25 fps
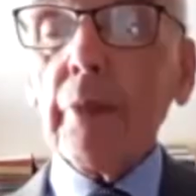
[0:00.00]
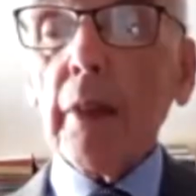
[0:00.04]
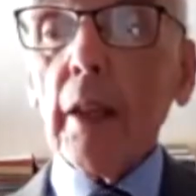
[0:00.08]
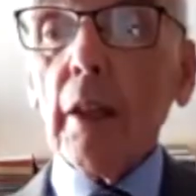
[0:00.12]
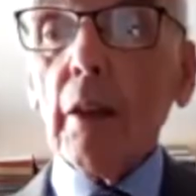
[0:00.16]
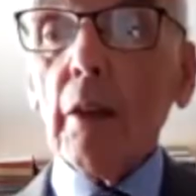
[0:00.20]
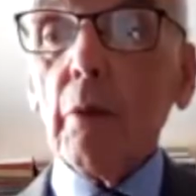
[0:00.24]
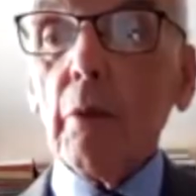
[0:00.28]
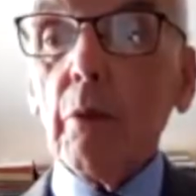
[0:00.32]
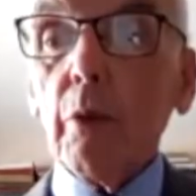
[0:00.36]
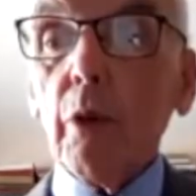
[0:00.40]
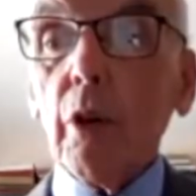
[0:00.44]

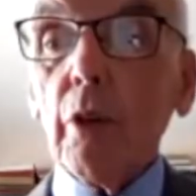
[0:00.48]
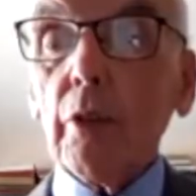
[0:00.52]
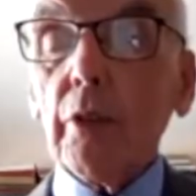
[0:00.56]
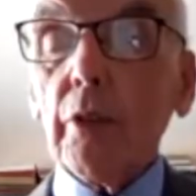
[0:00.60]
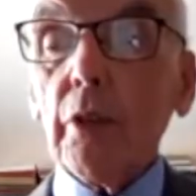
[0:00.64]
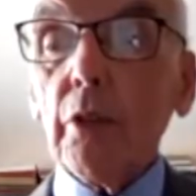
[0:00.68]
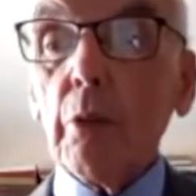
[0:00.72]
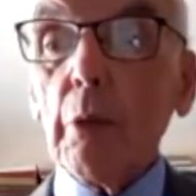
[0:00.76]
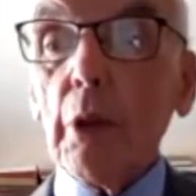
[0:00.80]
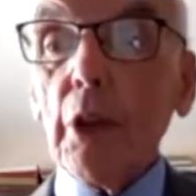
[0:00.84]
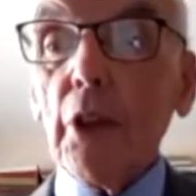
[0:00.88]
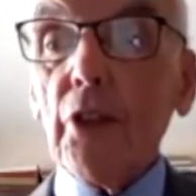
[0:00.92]
What
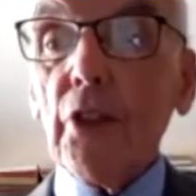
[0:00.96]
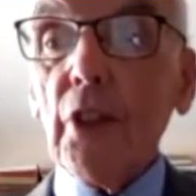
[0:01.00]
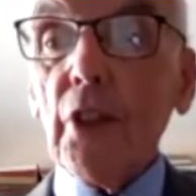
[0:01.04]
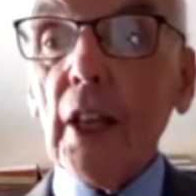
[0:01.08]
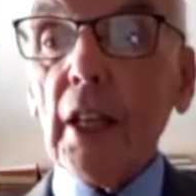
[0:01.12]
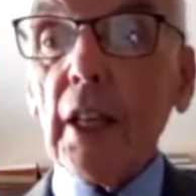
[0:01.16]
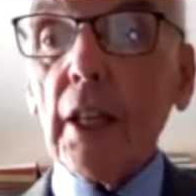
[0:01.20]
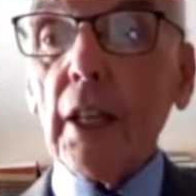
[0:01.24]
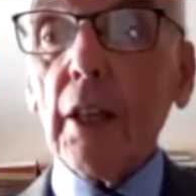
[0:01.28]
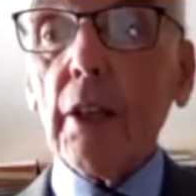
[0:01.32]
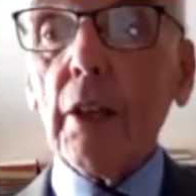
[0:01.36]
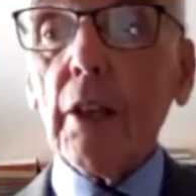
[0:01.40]
do we
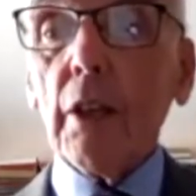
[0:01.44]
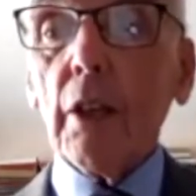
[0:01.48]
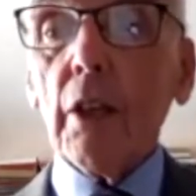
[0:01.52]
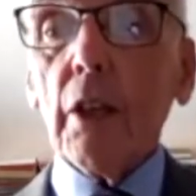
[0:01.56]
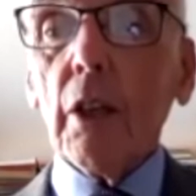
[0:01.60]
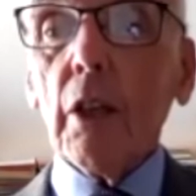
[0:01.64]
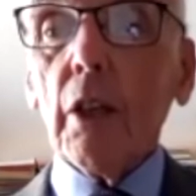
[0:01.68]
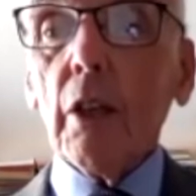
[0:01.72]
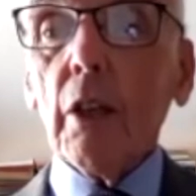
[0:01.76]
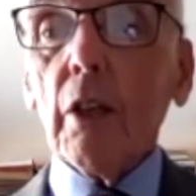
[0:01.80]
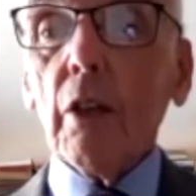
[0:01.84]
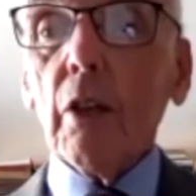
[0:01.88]
think
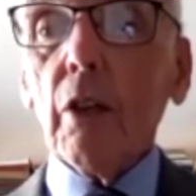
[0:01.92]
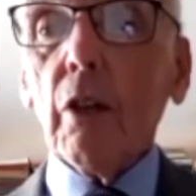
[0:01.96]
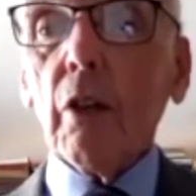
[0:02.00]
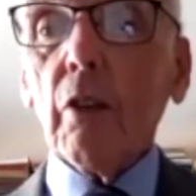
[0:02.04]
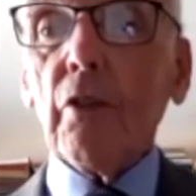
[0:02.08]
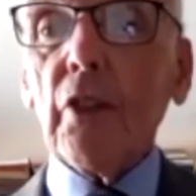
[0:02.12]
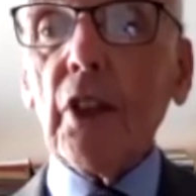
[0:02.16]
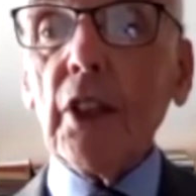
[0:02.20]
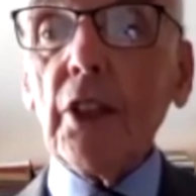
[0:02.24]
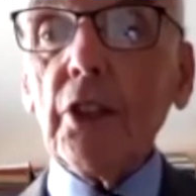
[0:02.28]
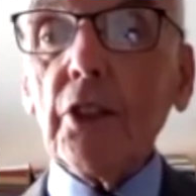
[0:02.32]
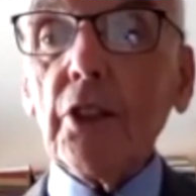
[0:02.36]
of
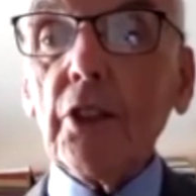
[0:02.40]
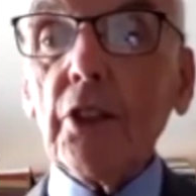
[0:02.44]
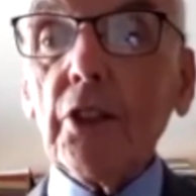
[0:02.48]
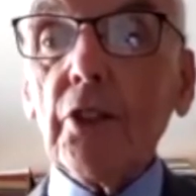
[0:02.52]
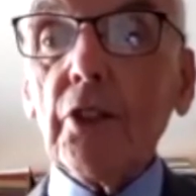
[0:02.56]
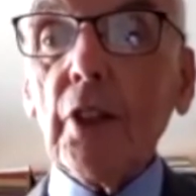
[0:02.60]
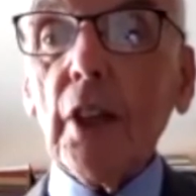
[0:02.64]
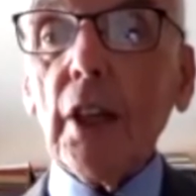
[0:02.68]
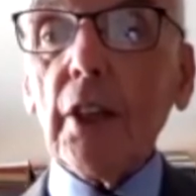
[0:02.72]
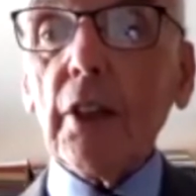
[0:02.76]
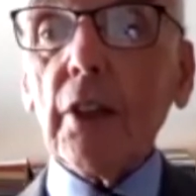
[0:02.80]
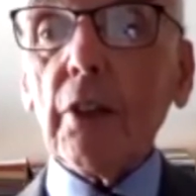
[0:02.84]
these
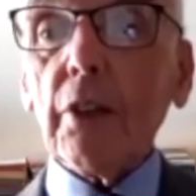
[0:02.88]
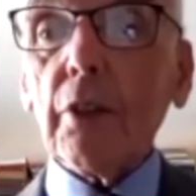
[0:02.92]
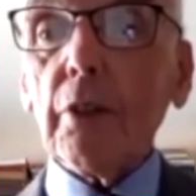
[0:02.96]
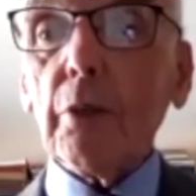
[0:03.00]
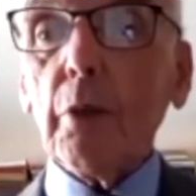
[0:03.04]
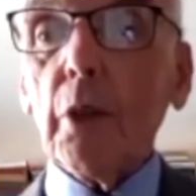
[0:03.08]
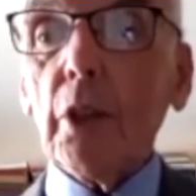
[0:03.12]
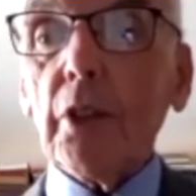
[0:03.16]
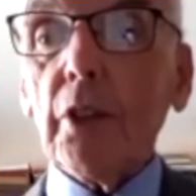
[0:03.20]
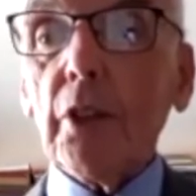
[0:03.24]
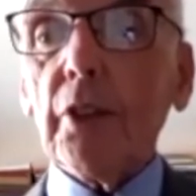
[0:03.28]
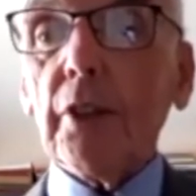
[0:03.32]
things?
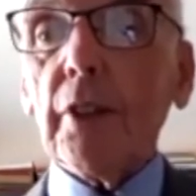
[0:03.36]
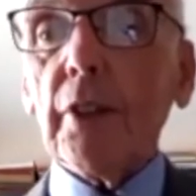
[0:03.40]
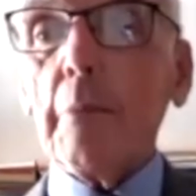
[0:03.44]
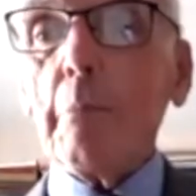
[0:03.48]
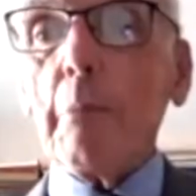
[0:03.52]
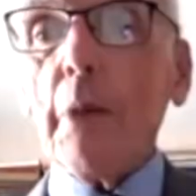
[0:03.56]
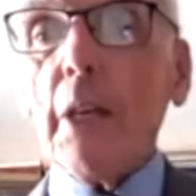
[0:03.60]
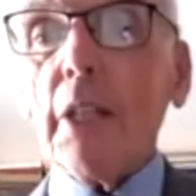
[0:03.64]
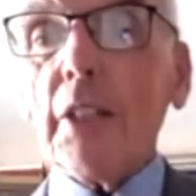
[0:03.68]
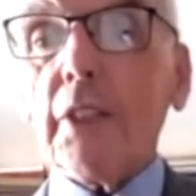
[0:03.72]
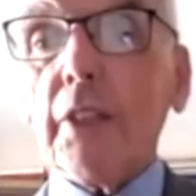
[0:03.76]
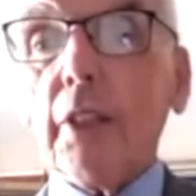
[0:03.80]
What does it
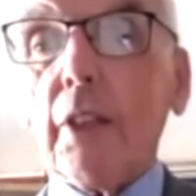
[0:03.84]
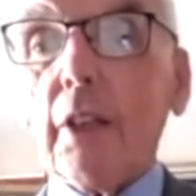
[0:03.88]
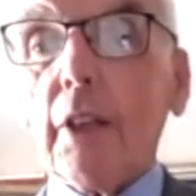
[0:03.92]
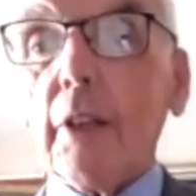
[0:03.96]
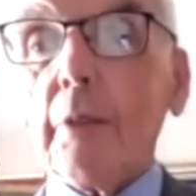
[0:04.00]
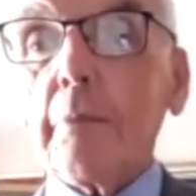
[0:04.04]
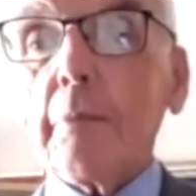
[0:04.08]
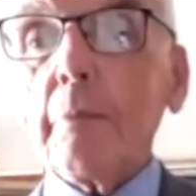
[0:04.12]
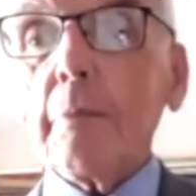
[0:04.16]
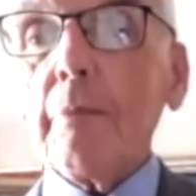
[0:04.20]
matter?